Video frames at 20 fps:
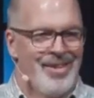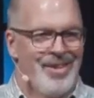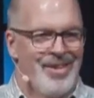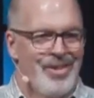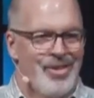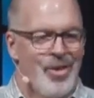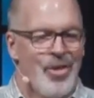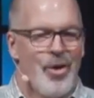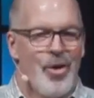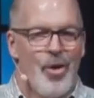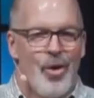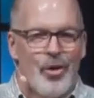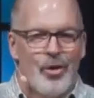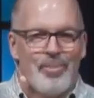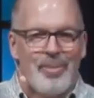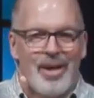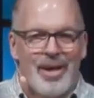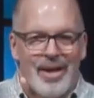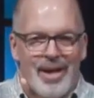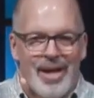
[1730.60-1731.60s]
so that
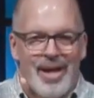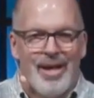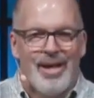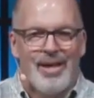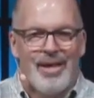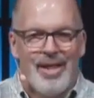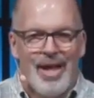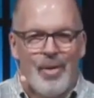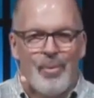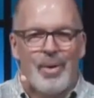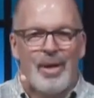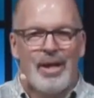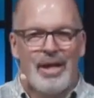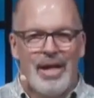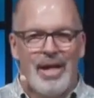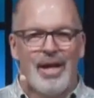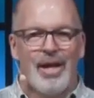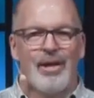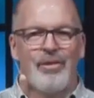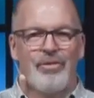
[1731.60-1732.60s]
ultimately they would
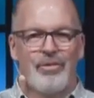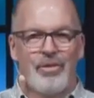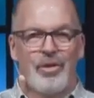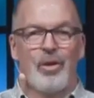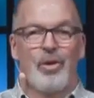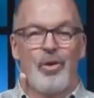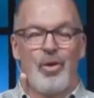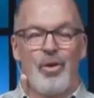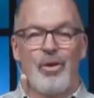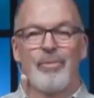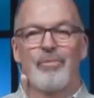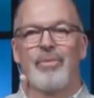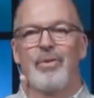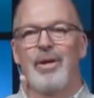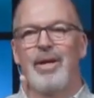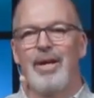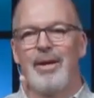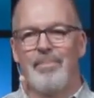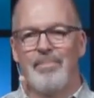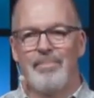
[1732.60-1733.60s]
lead us to long for
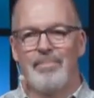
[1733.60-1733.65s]
him.